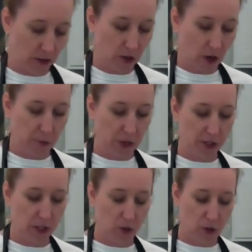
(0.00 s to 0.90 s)
Now I'm gonna
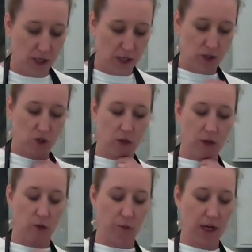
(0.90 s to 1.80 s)
scoot it into a
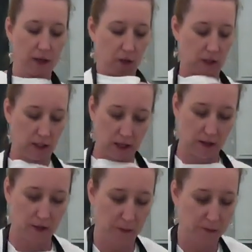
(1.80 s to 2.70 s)
little pile together.